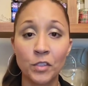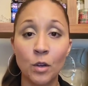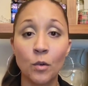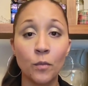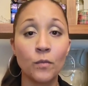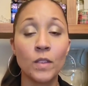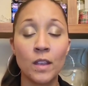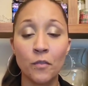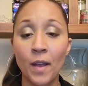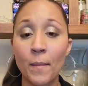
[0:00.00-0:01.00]
So
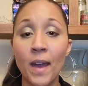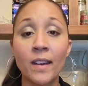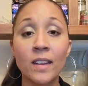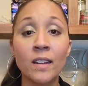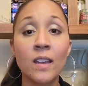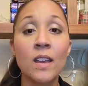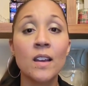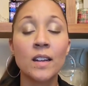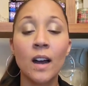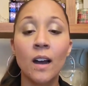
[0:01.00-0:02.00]
if I'm adding
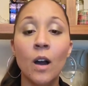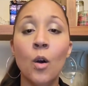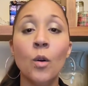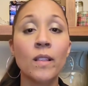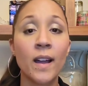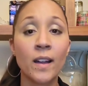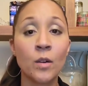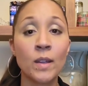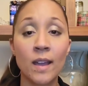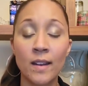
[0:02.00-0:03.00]
a whole lot
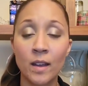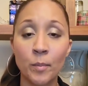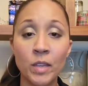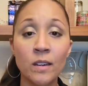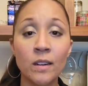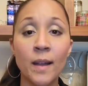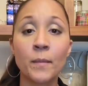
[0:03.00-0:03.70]
going on up here,